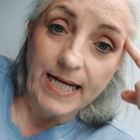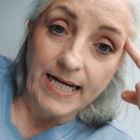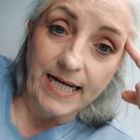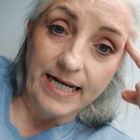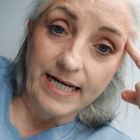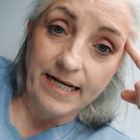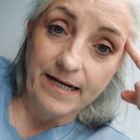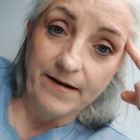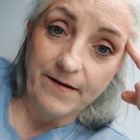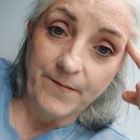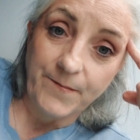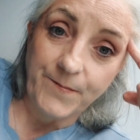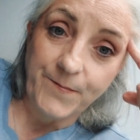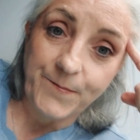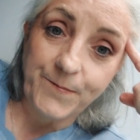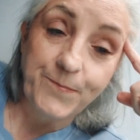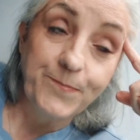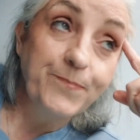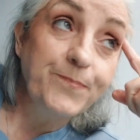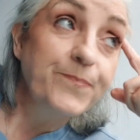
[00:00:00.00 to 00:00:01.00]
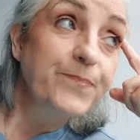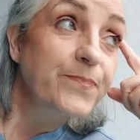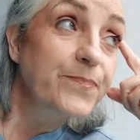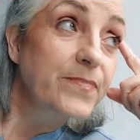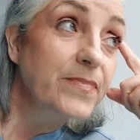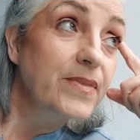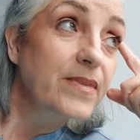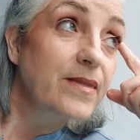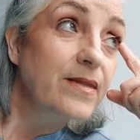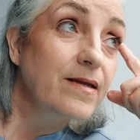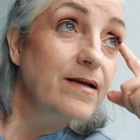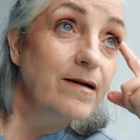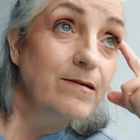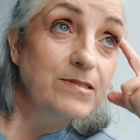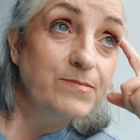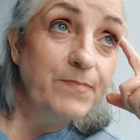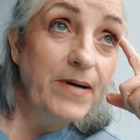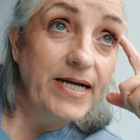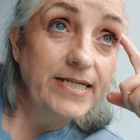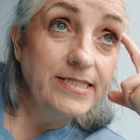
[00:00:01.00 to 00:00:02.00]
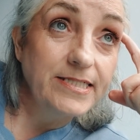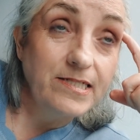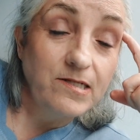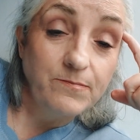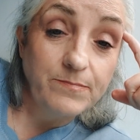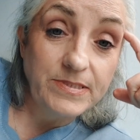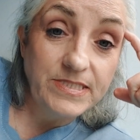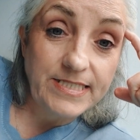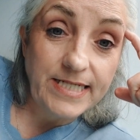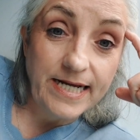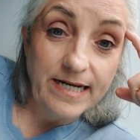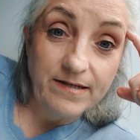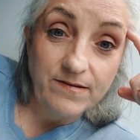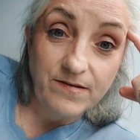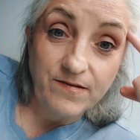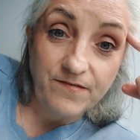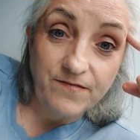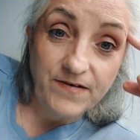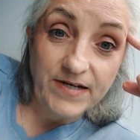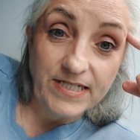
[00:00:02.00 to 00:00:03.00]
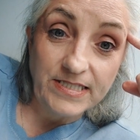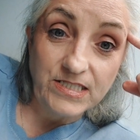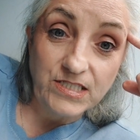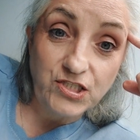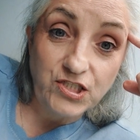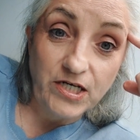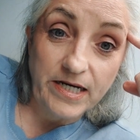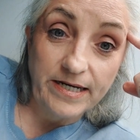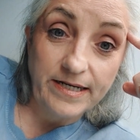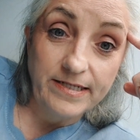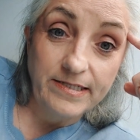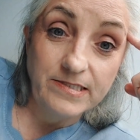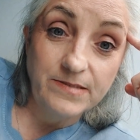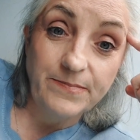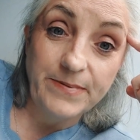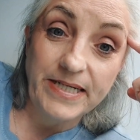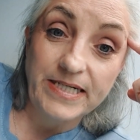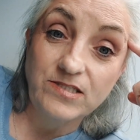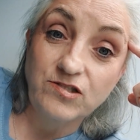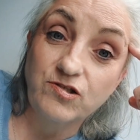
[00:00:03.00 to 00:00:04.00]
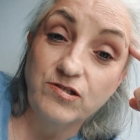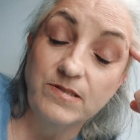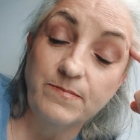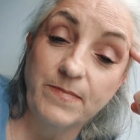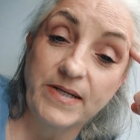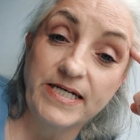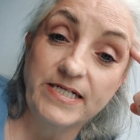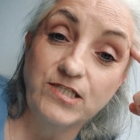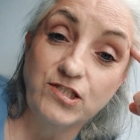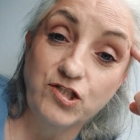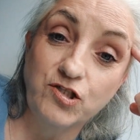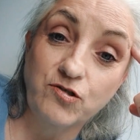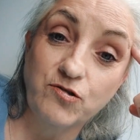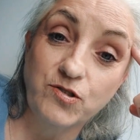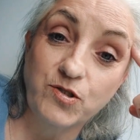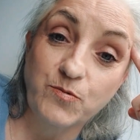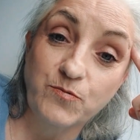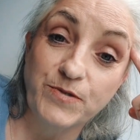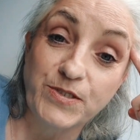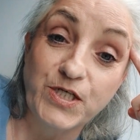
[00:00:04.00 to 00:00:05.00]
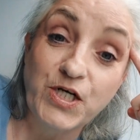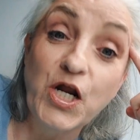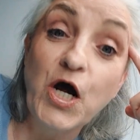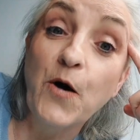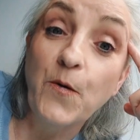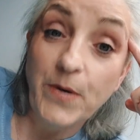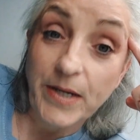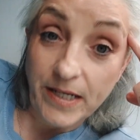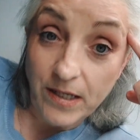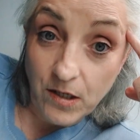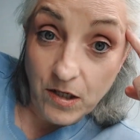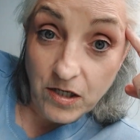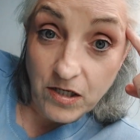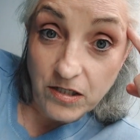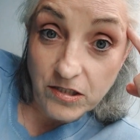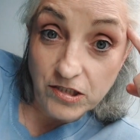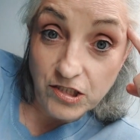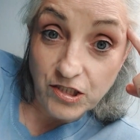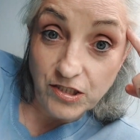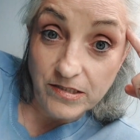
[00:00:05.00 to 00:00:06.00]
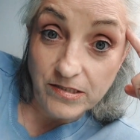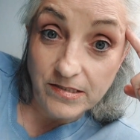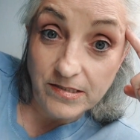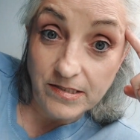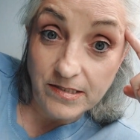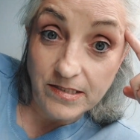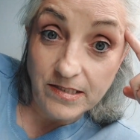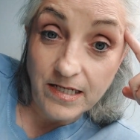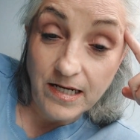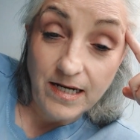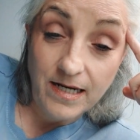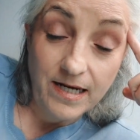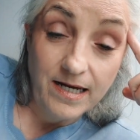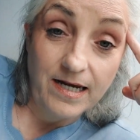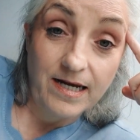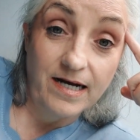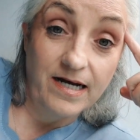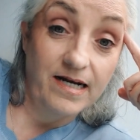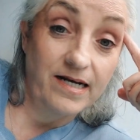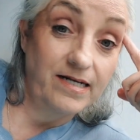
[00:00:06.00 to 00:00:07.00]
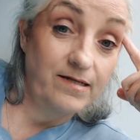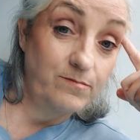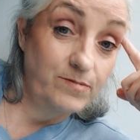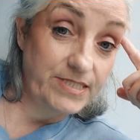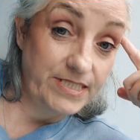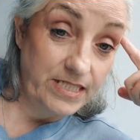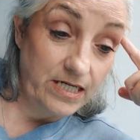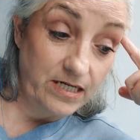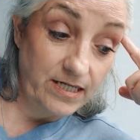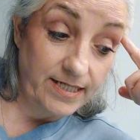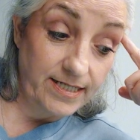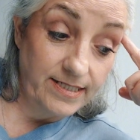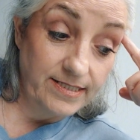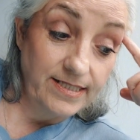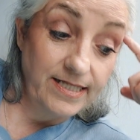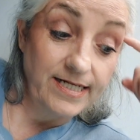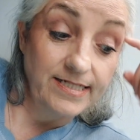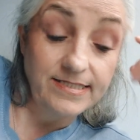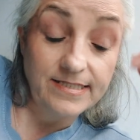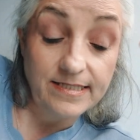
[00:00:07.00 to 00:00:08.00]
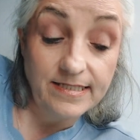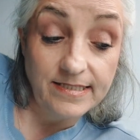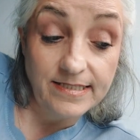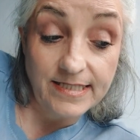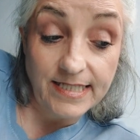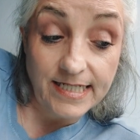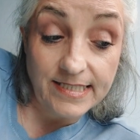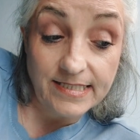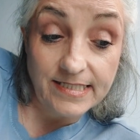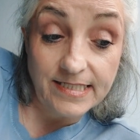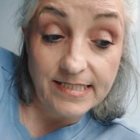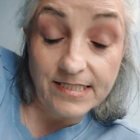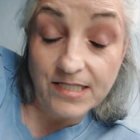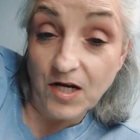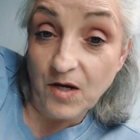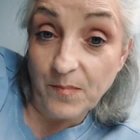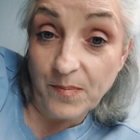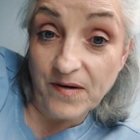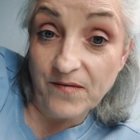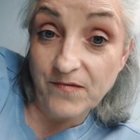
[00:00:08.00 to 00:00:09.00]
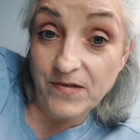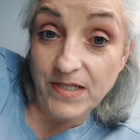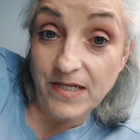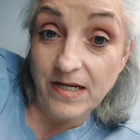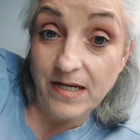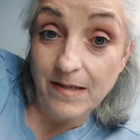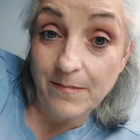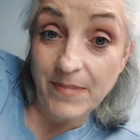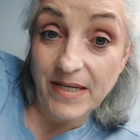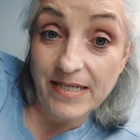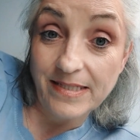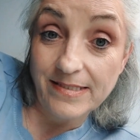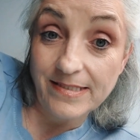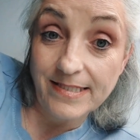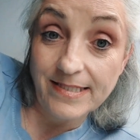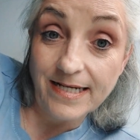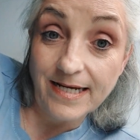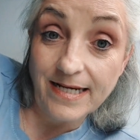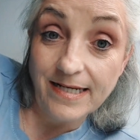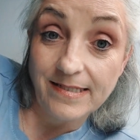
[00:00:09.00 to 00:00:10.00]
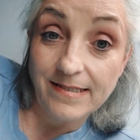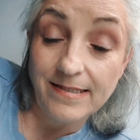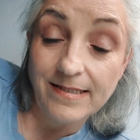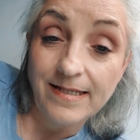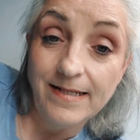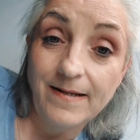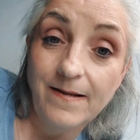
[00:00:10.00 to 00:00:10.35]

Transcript: Um, he was pacing up and down the fence, checking his boundaries, making sure there were no incursions, and he was delighted. Then, then to top everything, I made a sale.